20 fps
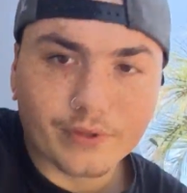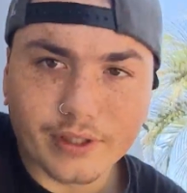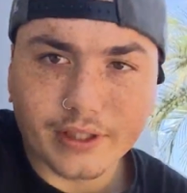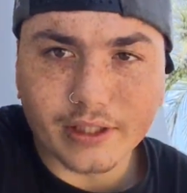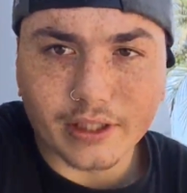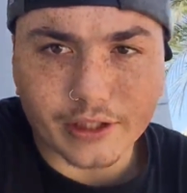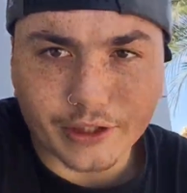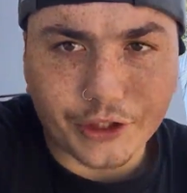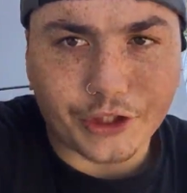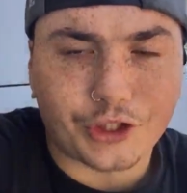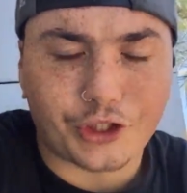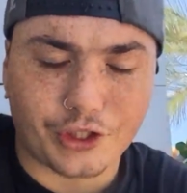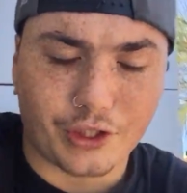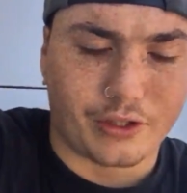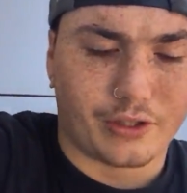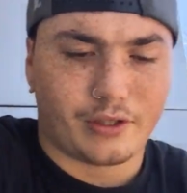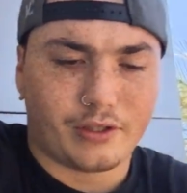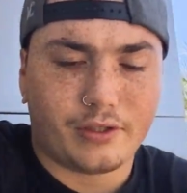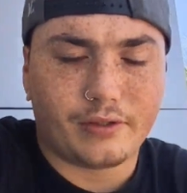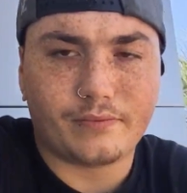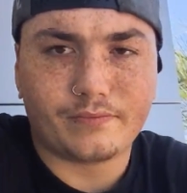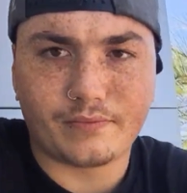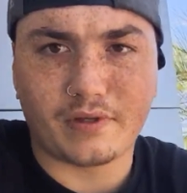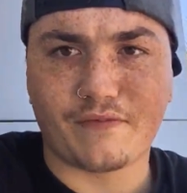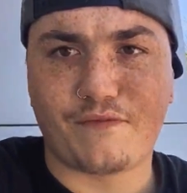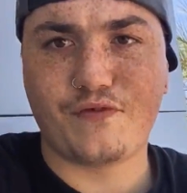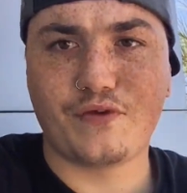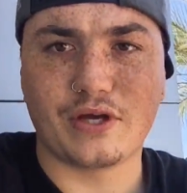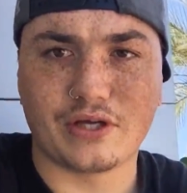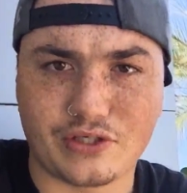really not sure
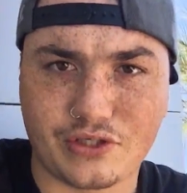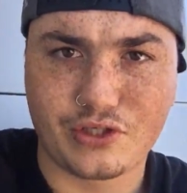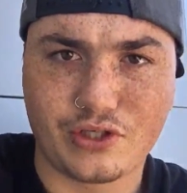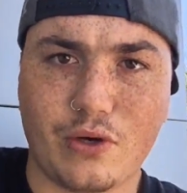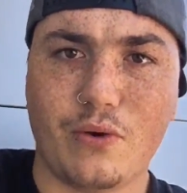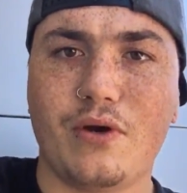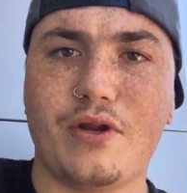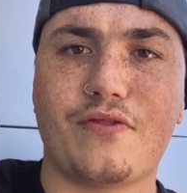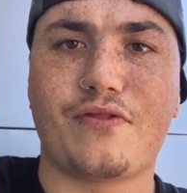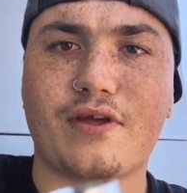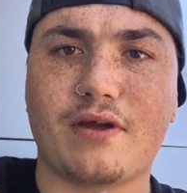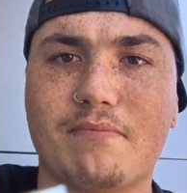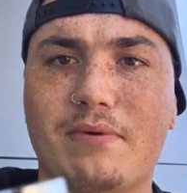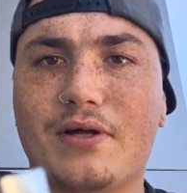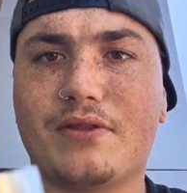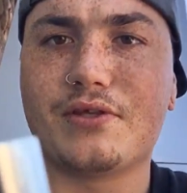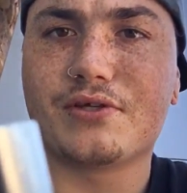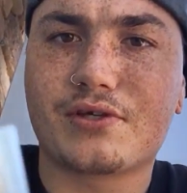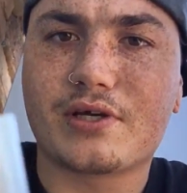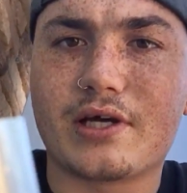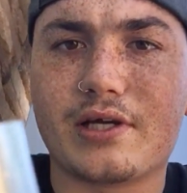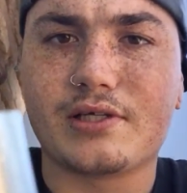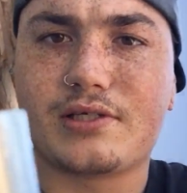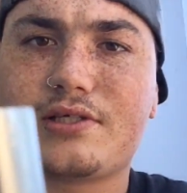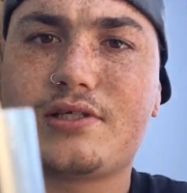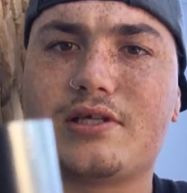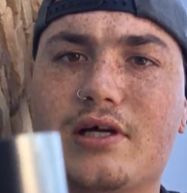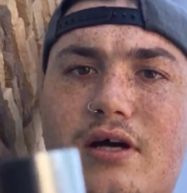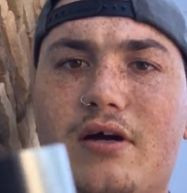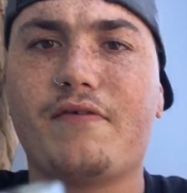if you guys know anything about this kind of
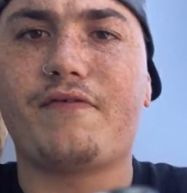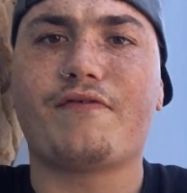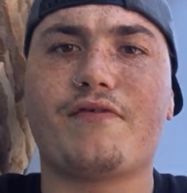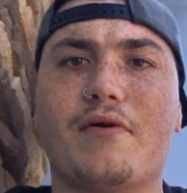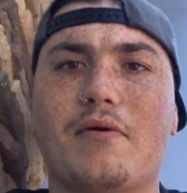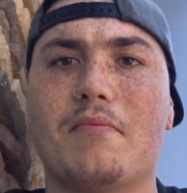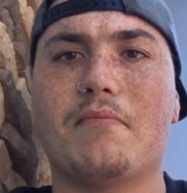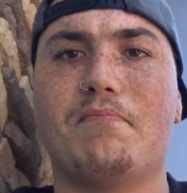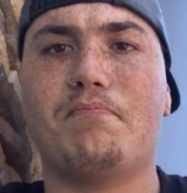stuff,